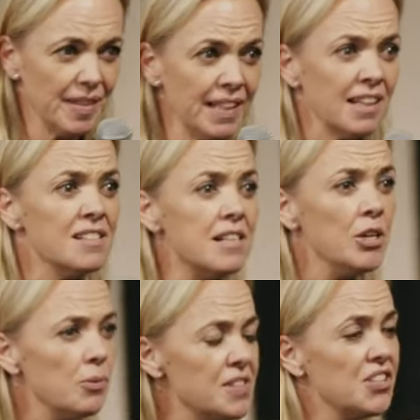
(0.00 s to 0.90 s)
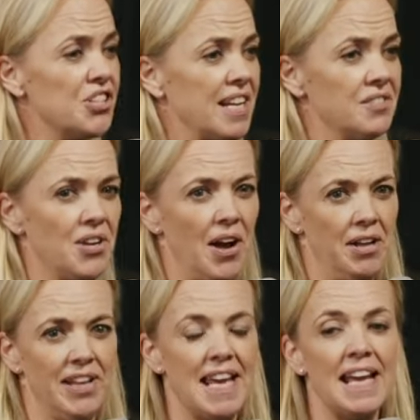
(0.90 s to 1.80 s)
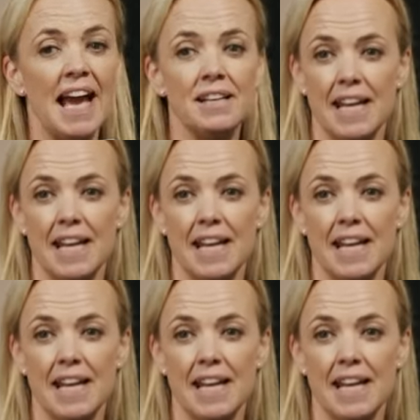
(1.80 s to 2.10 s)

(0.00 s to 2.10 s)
because Luke was a Gentile. He hadn't